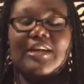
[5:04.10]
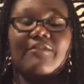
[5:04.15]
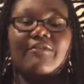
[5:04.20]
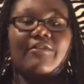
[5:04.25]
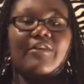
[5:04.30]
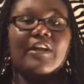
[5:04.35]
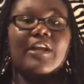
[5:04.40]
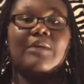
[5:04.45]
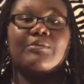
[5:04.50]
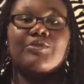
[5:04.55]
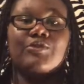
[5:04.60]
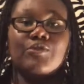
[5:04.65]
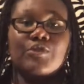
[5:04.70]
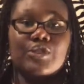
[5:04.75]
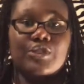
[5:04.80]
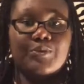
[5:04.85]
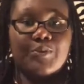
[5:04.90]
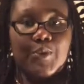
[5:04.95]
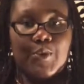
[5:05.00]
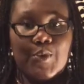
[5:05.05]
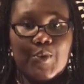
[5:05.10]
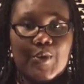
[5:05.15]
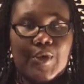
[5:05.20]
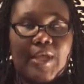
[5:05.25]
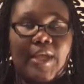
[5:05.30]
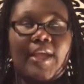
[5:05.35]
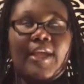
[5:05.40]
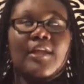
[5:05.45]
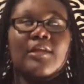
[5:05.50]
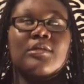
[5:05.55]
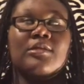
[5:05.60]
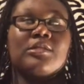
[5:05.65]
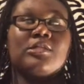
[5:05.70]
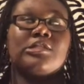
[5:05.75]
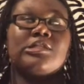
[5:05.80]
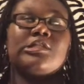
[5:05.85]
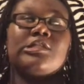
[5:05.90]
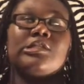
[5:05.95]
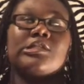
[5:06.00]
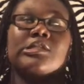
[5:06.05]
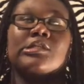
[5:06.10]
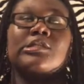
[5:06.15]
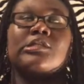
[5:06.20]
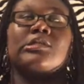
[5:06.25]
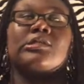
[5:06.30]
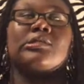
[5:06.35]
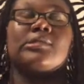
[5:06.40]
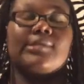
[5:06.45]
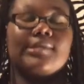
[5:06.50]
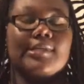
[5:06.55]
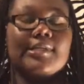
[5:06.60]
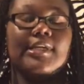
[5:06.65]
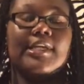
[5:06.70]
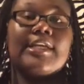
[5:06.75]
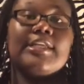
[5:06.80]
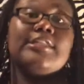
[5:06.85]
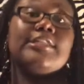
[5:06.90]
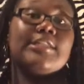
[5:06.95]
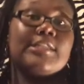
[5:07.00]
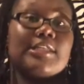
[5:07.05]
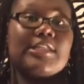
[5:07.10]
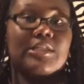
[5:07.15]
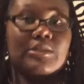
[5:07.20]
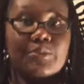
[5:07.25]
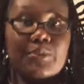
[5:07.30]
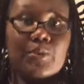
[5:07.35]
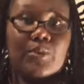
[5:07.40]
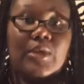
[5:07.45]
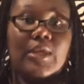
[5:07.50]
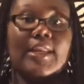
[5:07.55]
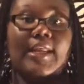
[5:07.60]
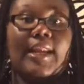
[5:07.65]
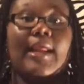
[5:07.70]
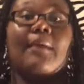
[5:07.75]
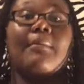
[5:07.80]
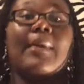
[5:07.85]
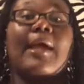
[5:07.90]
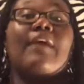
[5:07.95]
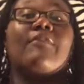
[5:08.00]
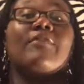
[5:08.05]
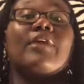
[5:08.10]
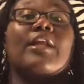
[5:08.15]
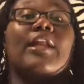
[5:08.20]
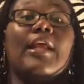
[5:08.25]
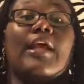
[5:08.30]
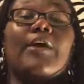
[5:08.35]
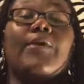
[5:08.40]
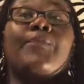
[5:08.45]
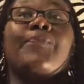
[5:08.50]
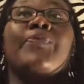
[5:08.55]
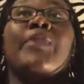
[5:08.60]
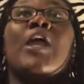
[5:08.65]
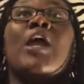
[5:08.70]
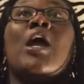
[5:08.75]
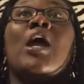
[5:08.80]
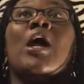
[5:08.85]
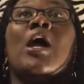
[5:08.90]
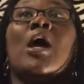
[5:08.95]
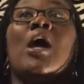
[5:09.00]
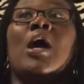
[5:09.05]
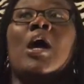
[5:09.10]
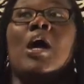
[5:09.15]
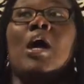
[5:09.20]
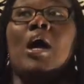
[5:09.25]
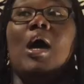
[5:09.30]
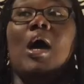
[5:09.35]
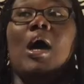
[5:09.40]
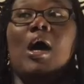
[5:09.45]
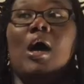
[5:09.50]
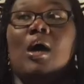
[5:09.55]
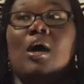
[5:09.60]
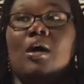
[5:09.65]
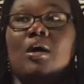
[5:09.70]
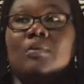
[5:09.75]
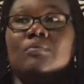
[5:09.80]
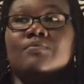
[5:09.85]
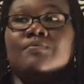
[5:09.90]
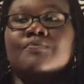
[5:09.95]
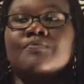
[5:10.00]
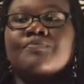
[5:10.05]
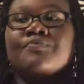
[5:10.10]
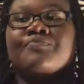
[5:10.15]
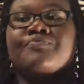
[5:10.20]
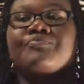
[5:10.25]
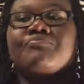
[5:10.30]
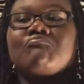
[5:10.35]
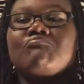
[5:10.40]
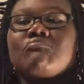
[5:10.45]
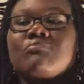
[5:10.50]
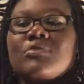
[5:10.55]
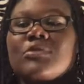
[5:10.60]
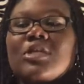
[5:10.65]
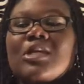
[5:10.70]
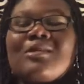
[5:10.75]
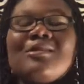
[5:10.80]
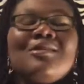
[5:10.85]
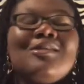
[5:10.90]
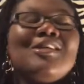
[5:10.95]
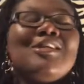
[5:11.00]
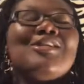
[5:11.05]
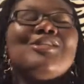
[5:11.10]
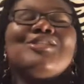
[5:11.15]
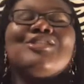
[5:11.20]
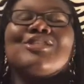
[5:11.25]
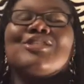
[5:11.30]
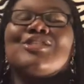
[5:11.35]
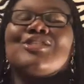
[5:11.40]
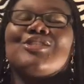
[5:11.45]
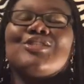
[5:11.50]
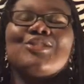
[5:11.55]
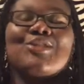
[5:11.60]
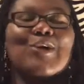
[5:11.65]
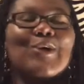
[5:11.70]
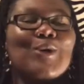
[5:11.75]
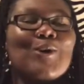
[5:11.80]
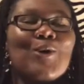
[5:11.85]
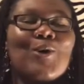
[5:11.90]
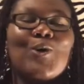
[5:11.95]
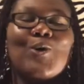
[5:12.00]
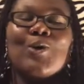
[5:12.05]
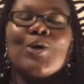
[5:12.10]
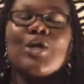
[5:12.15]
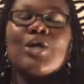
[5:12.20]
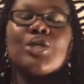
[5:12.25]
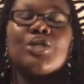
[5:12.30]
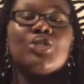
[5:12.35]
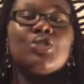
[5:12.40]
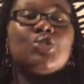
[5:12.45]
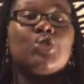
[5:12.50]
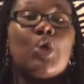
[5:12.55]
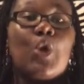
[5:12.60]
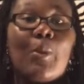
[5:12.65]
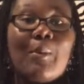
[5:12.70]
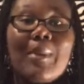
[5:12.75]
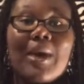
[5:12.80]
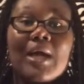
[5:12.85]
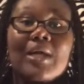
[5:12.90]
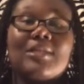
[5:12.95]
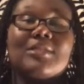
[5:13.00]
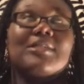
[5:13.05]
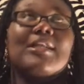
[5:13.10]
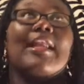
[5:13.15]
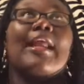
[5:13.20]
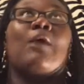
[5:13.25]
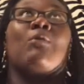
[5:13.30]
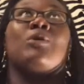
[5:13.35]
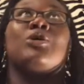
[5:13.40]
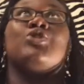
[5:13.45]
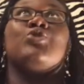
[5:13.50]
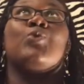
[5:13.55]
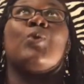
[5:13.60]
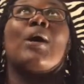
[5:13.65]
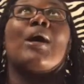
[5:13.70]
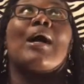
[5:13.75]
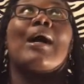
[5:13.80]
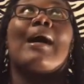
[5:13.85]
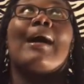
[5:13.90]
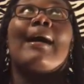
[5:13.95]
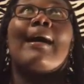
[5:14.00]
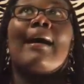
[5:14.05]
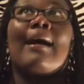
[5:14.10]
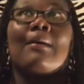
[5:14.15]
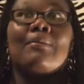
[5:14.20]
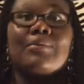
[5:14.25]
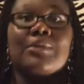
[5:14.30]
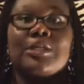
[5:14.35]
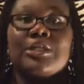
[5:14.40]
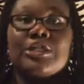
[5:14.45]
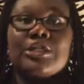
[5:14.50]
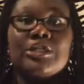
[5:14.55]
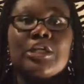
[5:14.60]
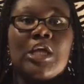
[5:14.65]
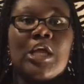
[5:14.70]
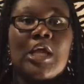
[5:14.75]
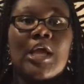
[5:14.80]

effort up to this point to get to this point that I'm at right now. There's just so much that I want to accomplish,